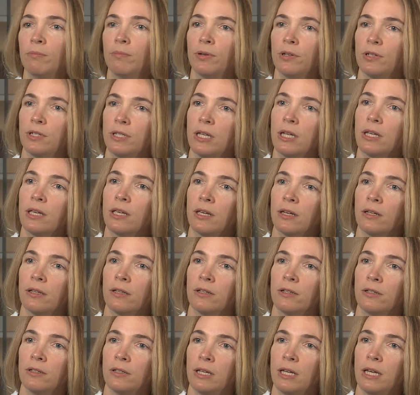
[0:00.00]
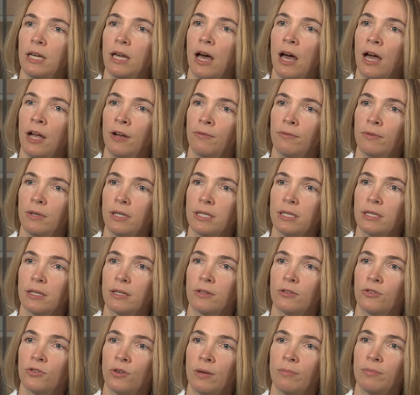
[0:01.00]
particularly high
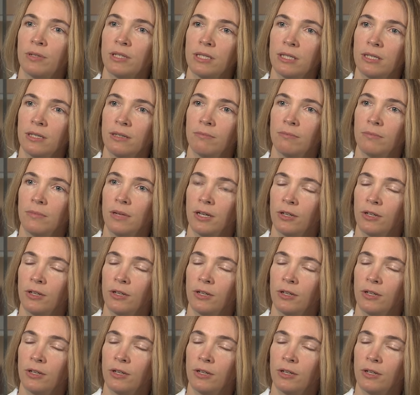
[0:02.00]
risk, troublesome,